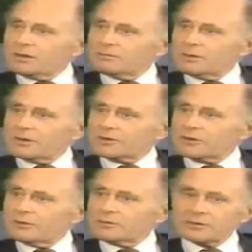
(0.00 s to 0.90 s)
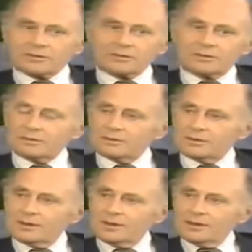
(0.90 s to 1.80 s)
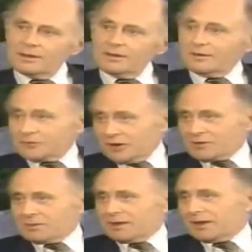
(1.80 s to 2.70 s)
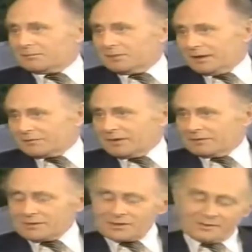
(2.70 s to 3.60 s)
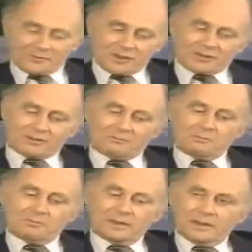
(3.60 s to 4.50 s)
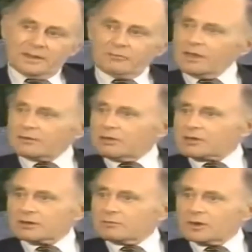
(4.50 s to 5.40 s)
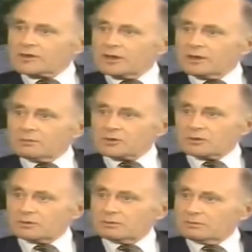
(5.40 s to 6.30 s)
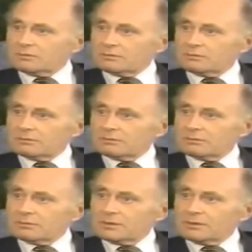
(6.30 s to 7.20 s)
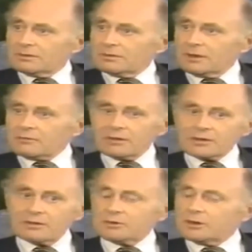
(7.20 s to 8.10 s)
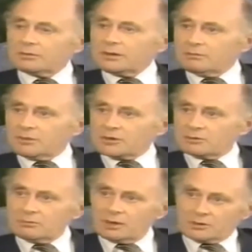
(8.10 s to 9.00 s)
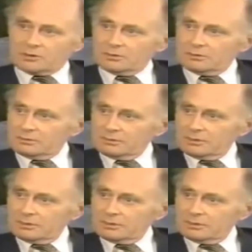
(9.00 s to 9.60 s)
William Boyce Thompson, the Chase Manhattan Bank, Federal Reserve System. The Red Cross didn't want to send a mission. The Red Cross said we don't need a mission to Russia.